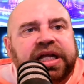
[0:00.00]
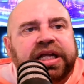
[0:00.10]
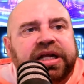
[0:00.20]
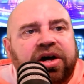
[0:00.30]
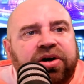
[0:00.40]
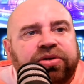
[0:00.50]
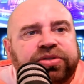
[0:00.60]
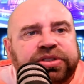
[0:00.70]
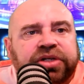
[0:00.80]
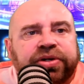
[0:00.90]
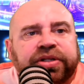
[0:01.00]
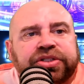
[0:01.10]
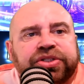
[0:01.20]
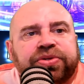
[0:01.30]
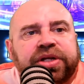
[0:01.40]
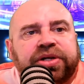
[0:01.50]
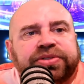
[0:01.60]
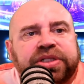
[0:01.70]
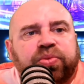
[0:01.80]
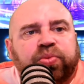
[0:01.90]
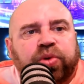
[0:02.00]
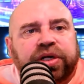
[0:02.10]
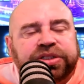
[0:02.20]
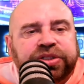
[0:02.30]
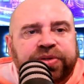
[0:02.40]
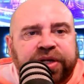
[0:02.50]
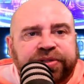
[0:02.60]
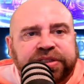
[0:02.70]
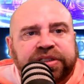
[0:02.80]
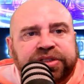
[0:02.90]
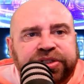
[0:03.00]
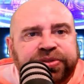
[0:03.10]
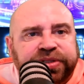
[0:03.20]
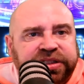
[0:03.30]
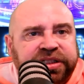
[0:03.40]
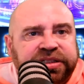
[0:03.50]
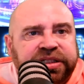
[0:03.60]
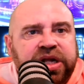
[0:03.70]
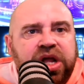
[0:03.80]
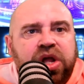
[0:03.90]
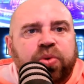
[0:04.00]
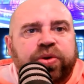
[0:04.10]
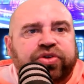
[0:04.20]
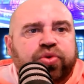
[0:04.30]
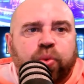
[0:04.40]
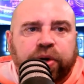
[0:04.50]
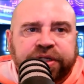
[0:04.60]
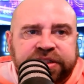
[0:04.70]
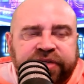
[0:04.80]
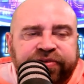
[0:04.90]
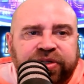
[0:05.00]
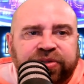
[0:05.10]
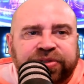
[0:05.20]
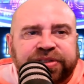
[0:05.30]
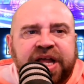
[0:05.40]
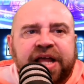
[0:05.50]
in Hull during the 2001-2002 season with 27 goals,